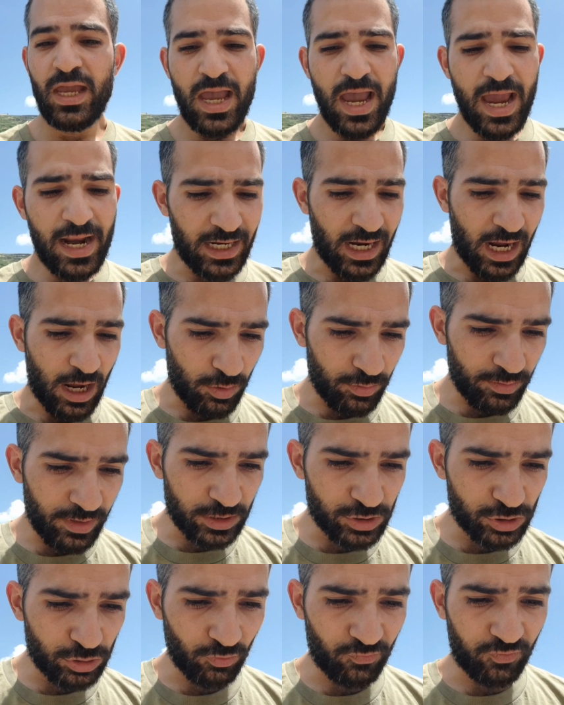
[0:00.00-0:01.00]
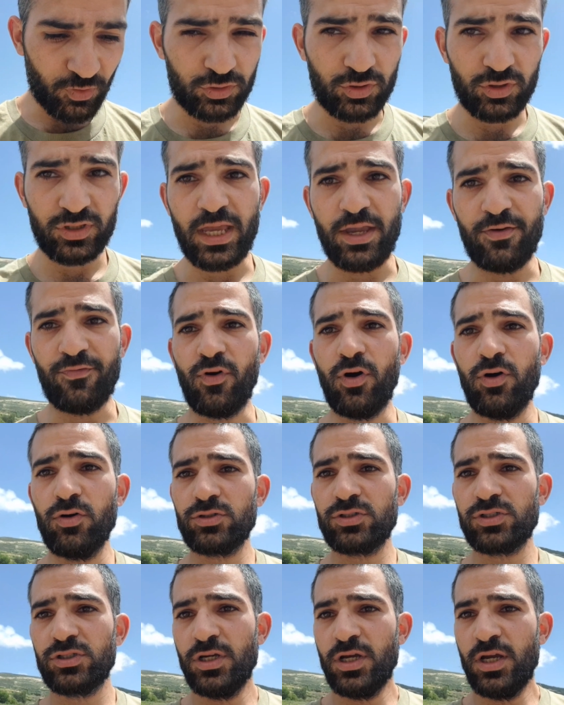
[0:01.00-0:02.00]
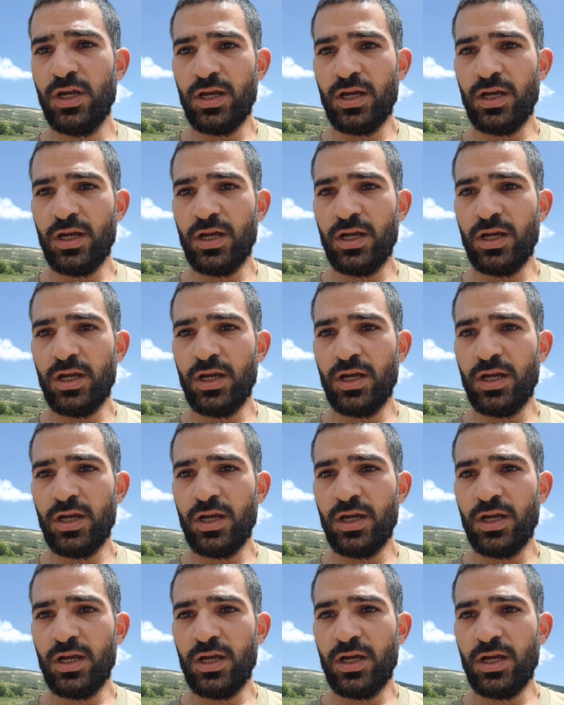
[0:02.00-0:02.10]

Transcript: Anyhow, that's all for today, folks.